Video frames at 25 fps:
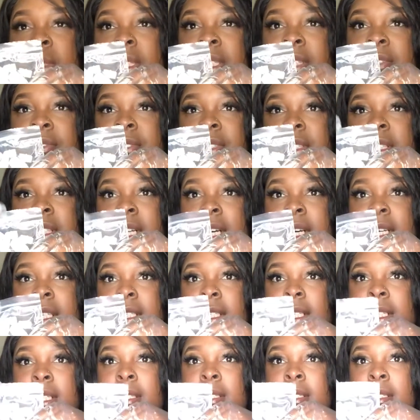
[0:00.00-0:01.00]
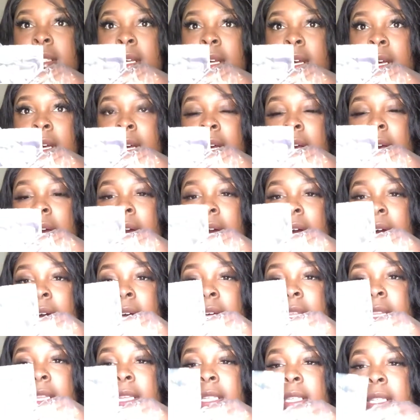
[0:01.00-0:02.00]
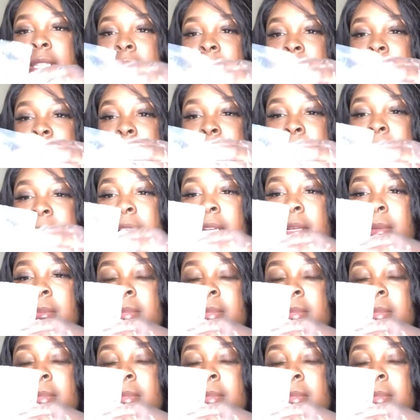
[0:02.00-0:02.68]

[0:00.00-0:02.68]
different sizes. This is like the medium